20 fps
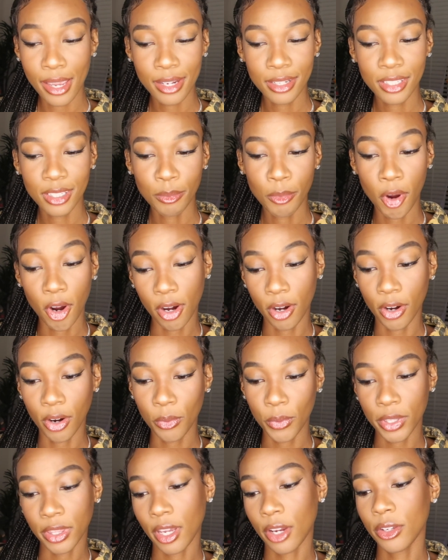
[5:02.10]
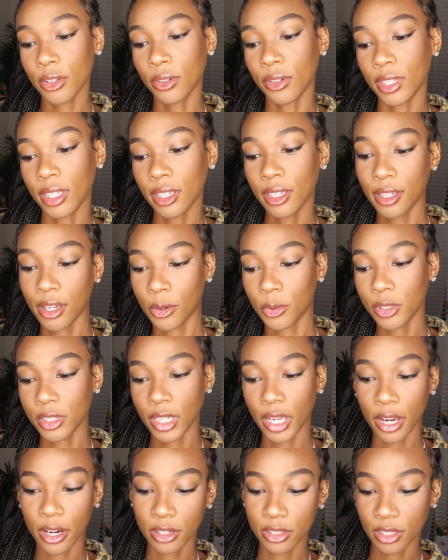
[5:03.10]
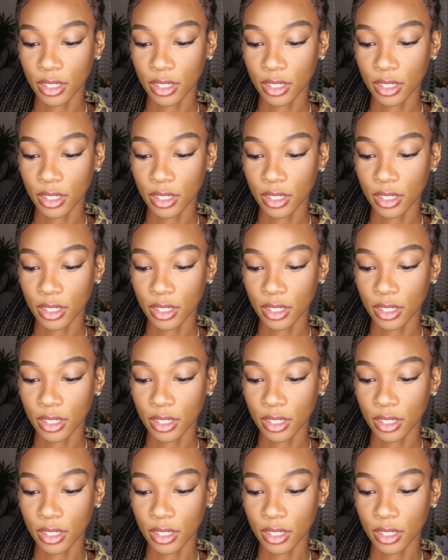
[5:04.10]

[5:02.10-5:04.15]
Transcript: and tomorrow with our unique Coach care